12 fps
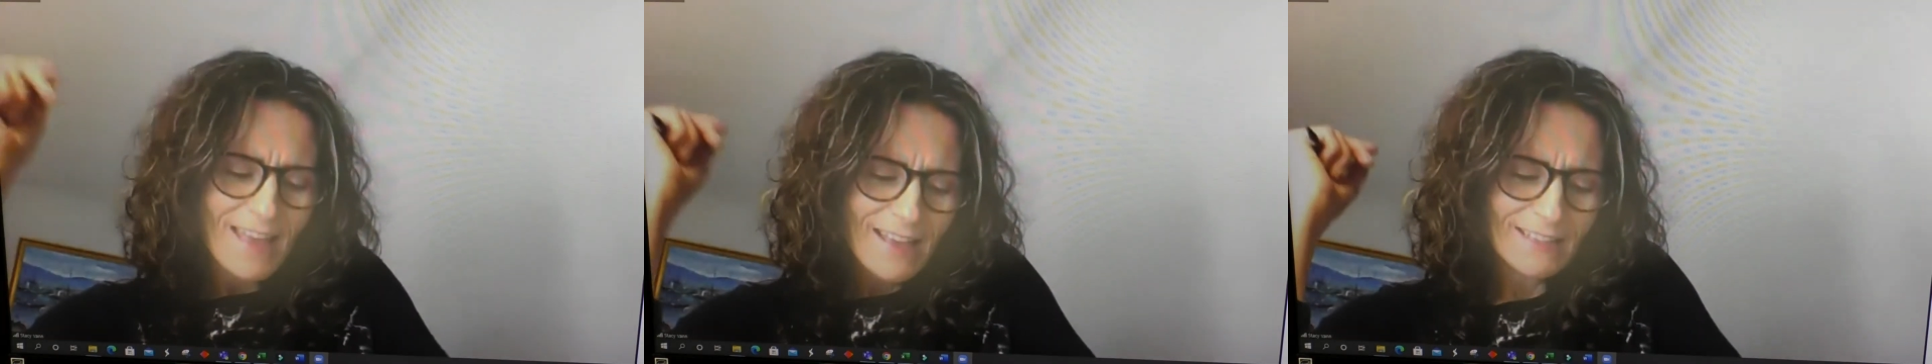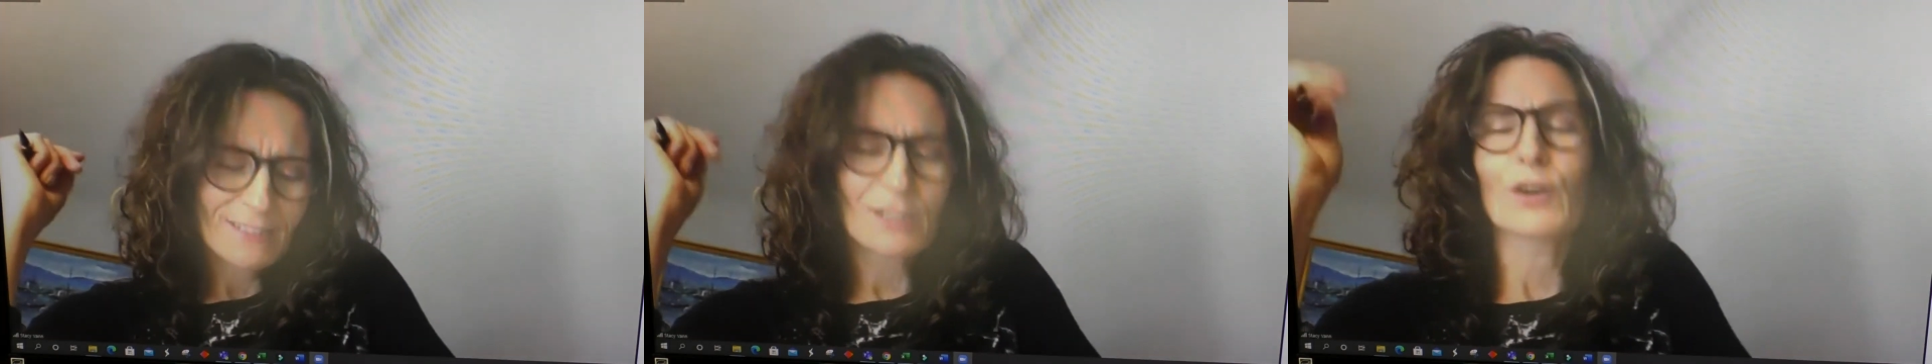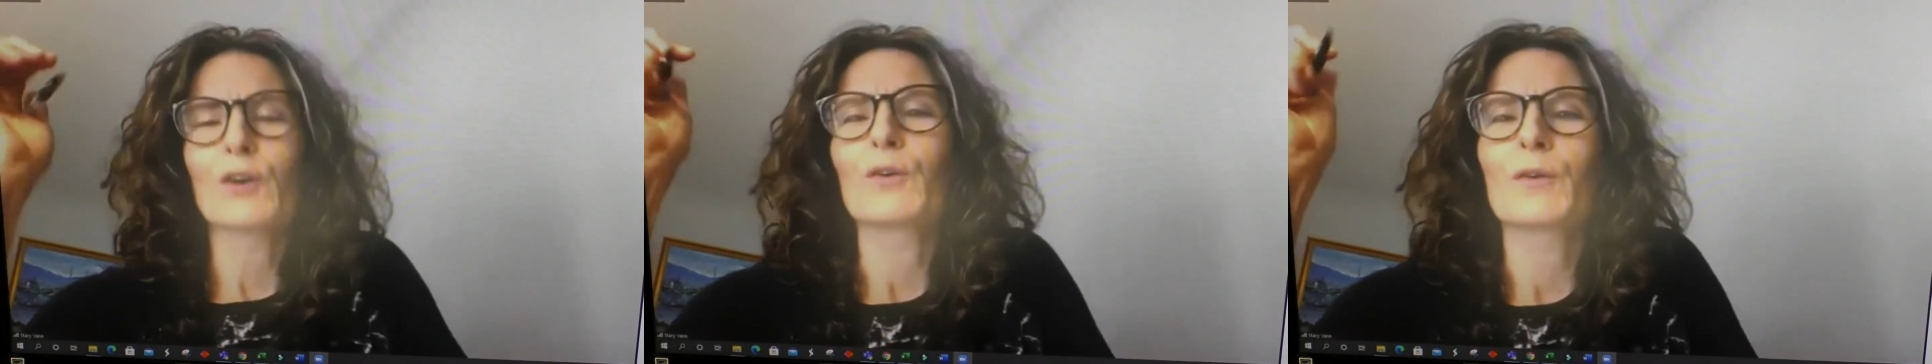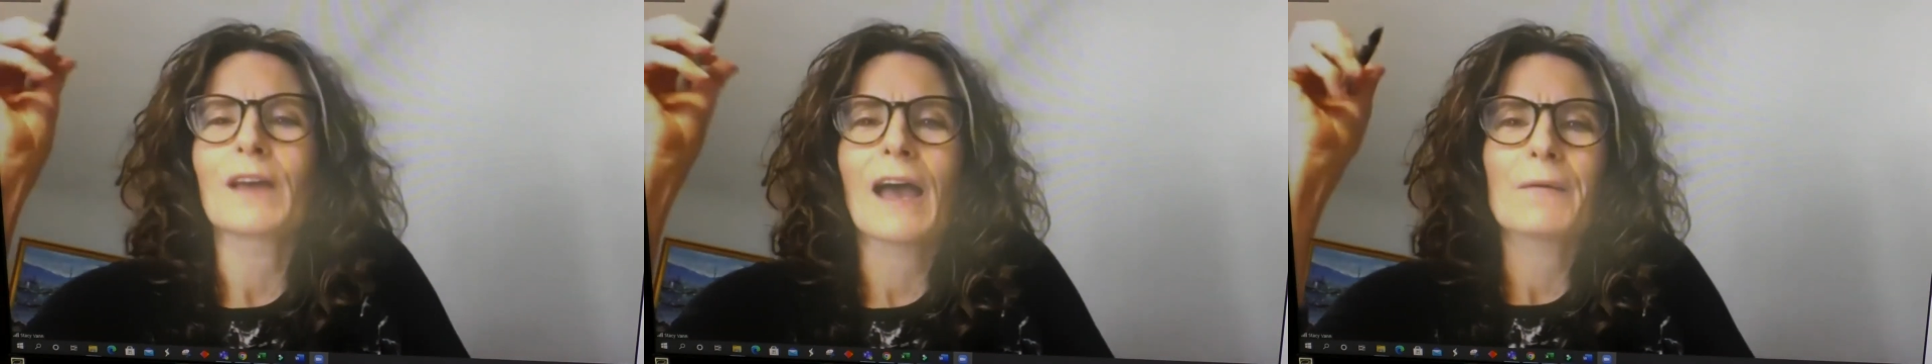
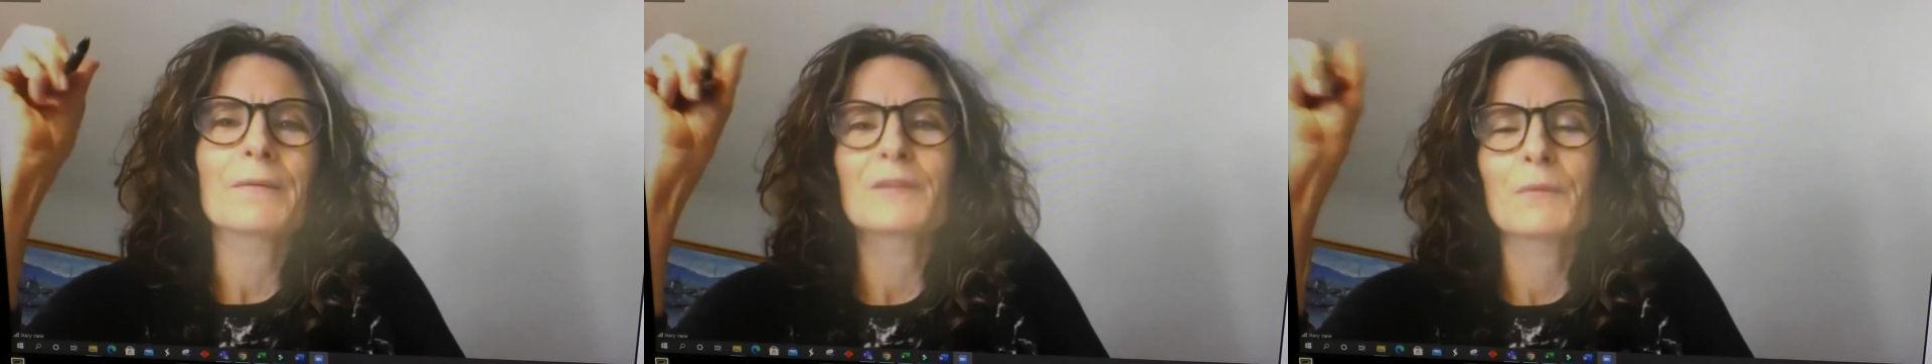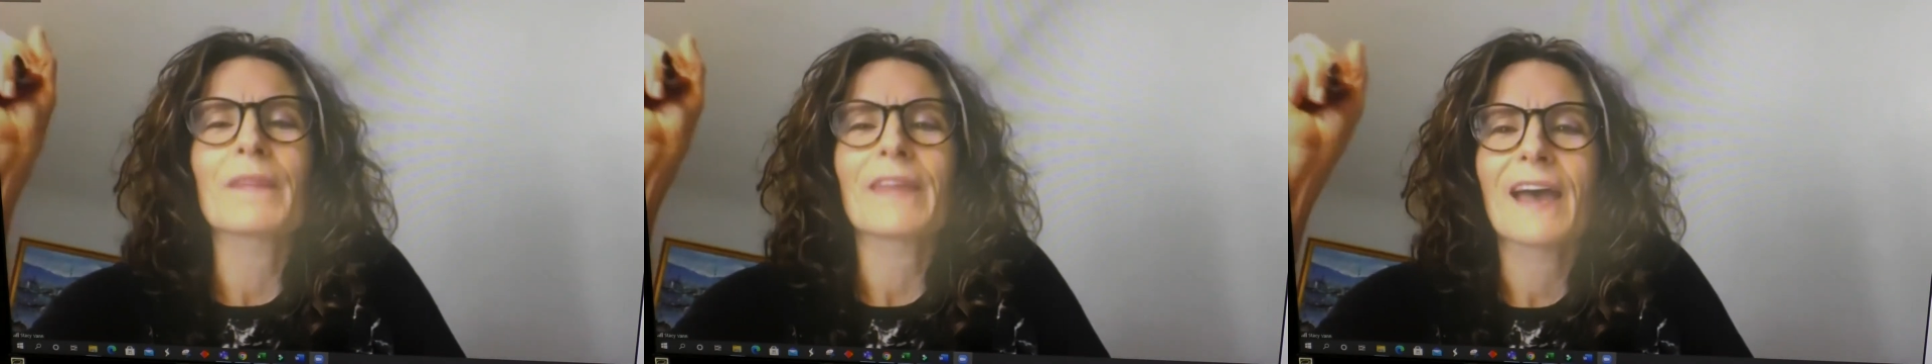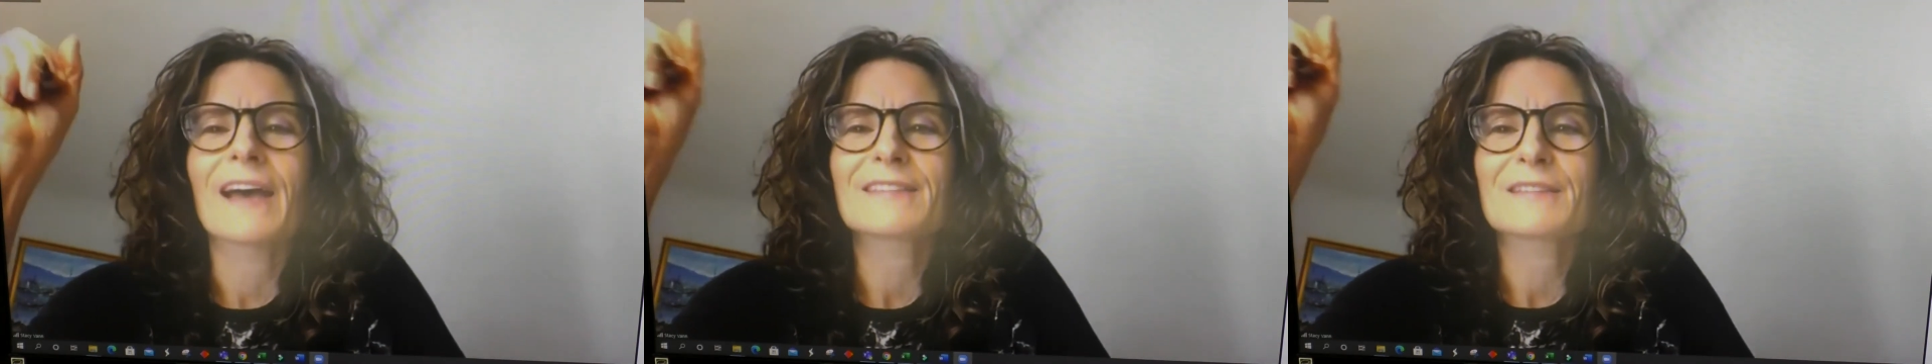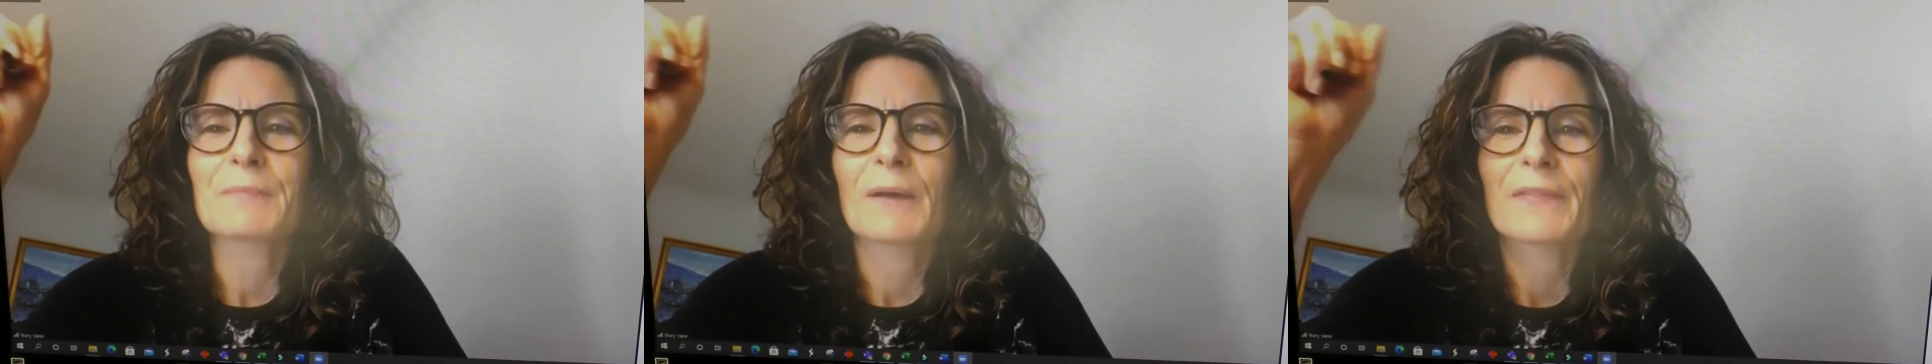So I was the one that
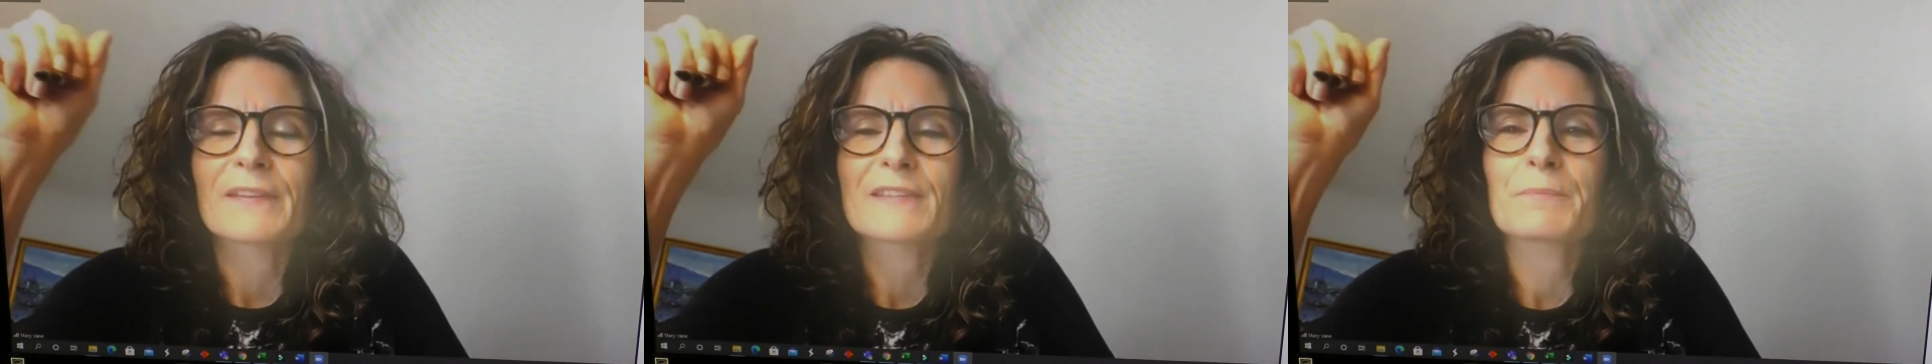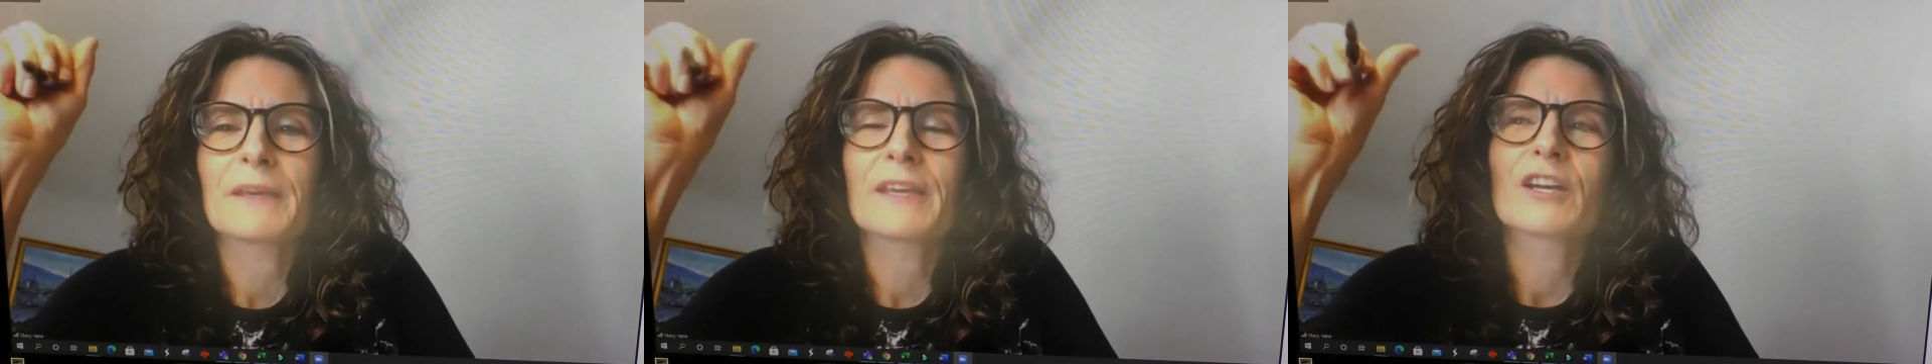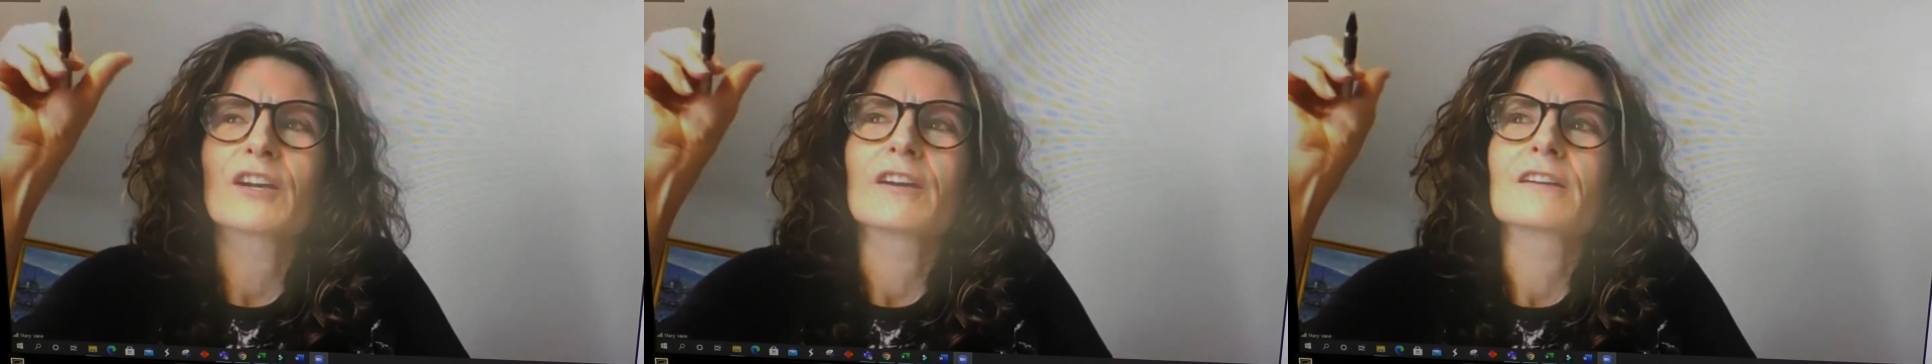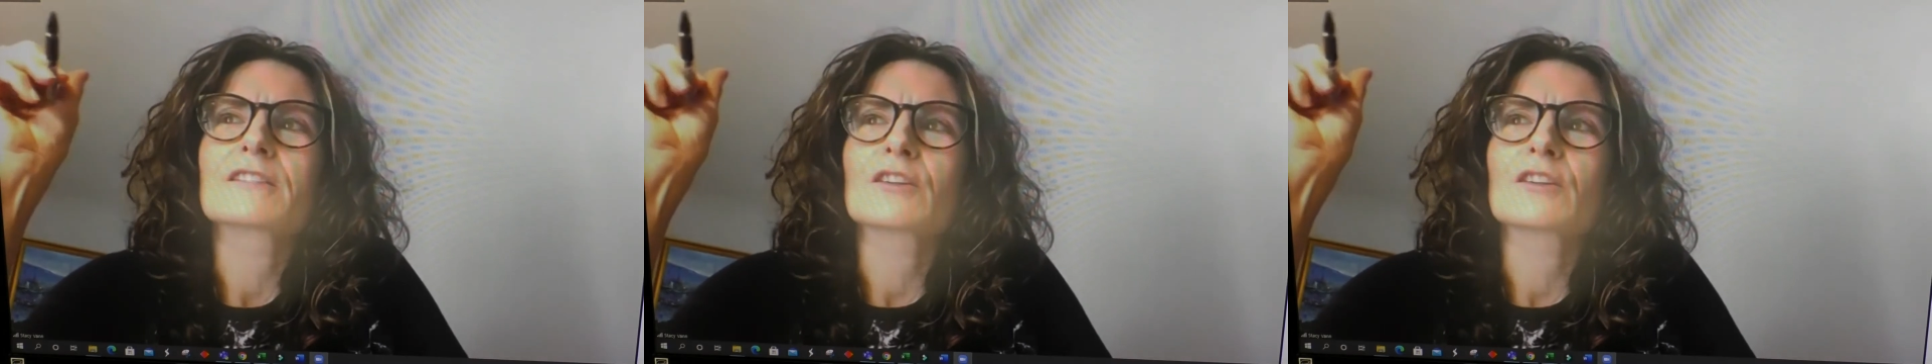asked about the speaker.